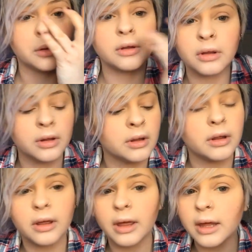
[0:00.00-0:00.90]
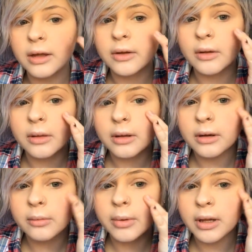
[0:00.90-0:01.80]
And a
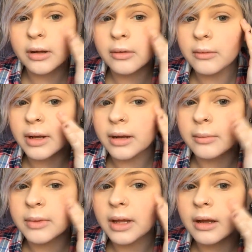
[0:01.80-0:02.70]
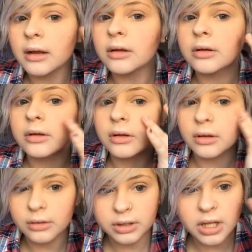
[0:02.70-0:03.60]
little bit right there.
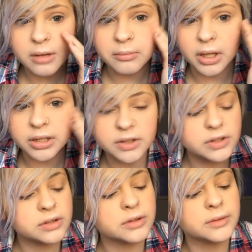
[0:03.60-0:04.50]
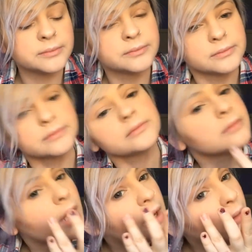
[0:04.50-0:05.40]
Not much.
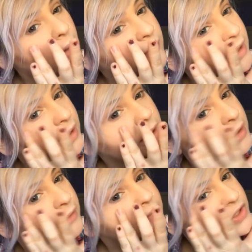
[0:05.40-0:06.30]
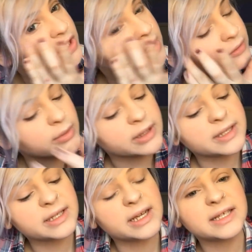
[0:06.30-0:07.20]
I don't have like enough cheek real
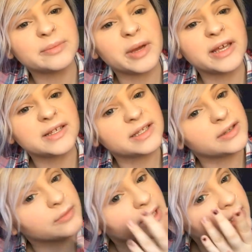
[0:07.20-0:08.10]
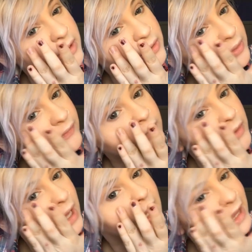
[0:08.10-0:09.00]
estate space to really do a full
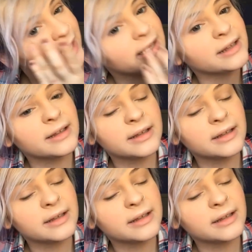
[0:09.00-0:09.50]
highlight.